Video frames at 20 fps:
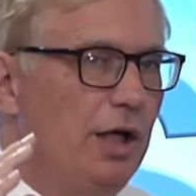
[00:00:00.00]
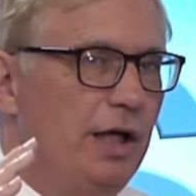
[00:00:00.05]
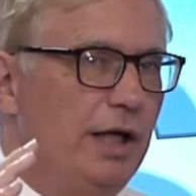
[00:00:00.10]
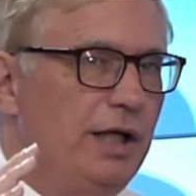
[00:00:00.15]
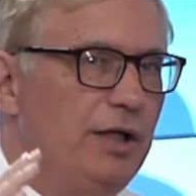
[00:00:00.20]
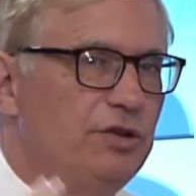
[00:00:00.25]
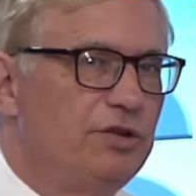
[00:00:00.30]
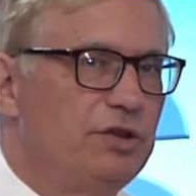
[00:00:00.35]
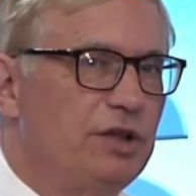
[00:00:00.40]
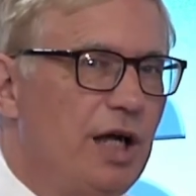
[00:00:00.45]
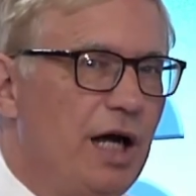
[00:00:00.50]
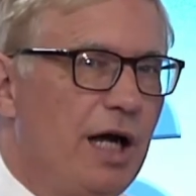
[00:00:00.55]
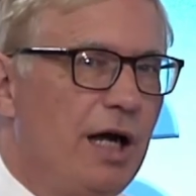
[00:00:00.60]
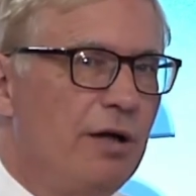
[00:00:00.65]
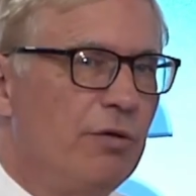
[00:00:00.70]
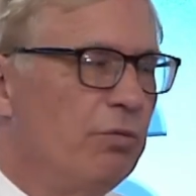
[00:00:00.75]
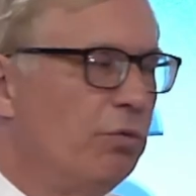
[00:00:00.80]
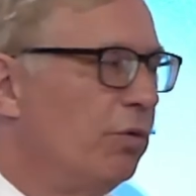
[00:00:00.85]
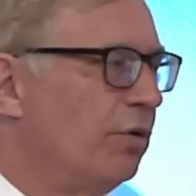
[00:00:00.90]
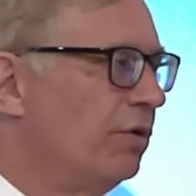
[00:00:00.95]
Is
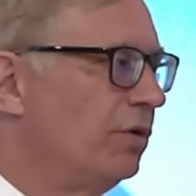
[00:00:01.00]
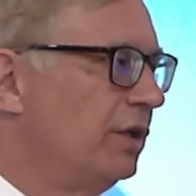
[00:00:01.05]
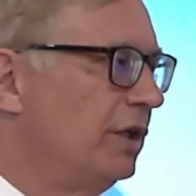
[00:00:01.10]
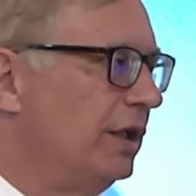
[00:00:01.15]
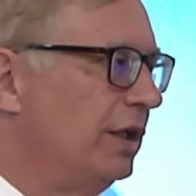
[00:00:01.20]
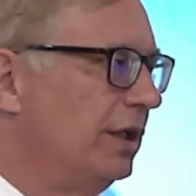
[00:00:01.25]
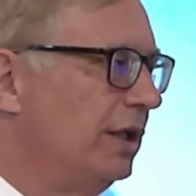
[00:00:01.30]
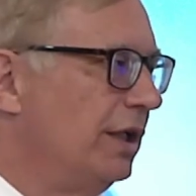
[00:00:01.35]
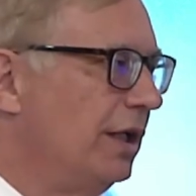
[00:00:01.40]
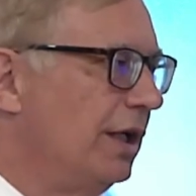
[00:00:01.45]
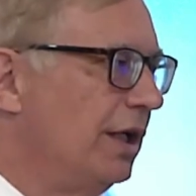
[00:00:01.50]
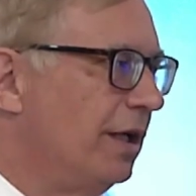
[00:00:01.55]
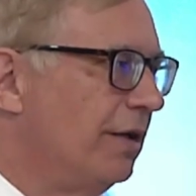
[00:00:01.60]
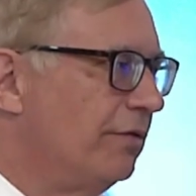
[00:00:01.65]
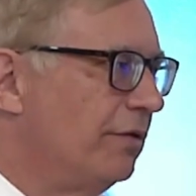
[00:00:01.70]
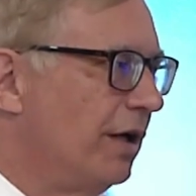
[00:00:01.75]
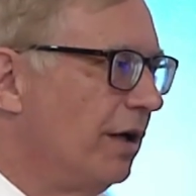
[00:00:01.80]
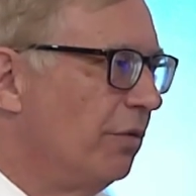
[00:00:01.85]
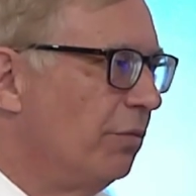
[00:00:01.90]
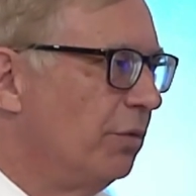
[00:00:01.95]
God worthy
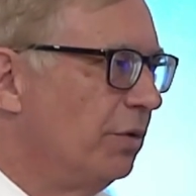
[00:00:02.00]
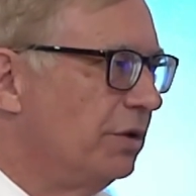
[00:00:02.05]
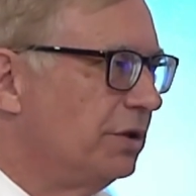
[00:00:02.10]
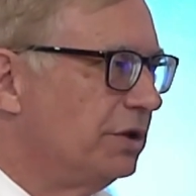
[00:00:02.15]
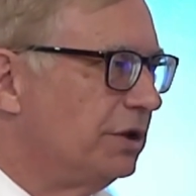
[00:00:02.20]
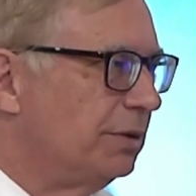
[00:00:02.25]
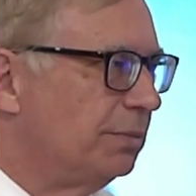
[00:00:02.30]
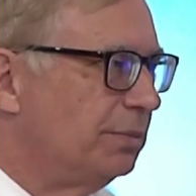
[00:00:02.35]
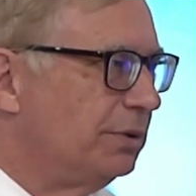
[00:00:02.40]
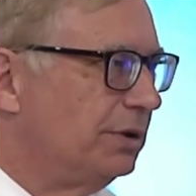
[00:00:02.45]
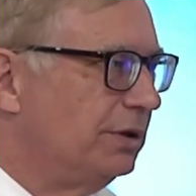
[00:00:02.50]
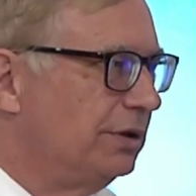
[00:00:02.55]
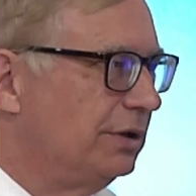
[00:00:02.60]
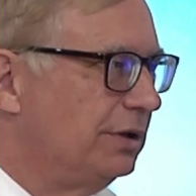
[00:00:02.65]
of our worship?